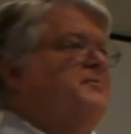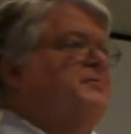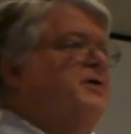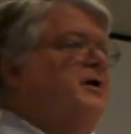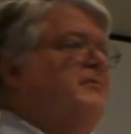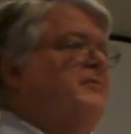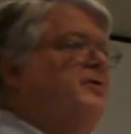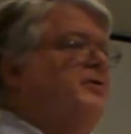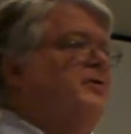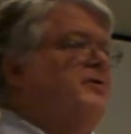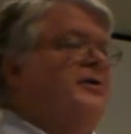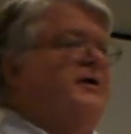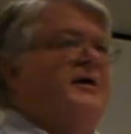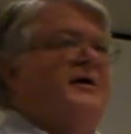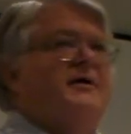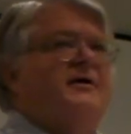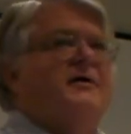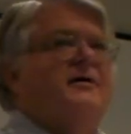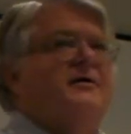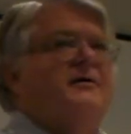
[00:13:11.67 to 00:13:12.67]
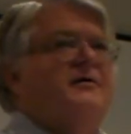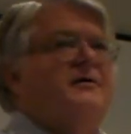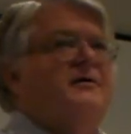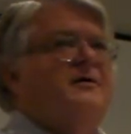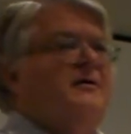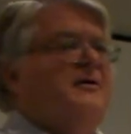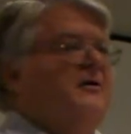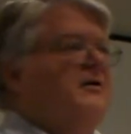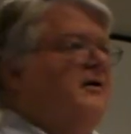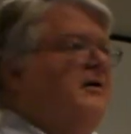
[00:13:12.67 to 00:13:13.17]
primarily
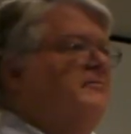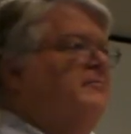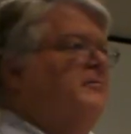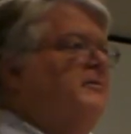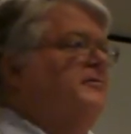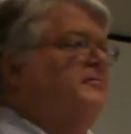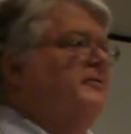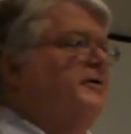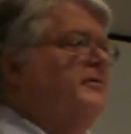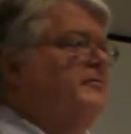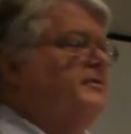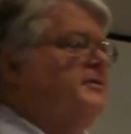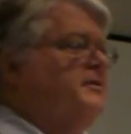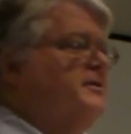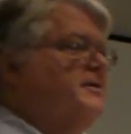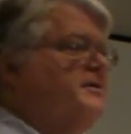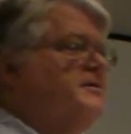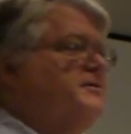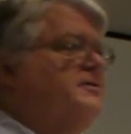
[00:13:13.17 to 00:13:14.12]
government frequencies.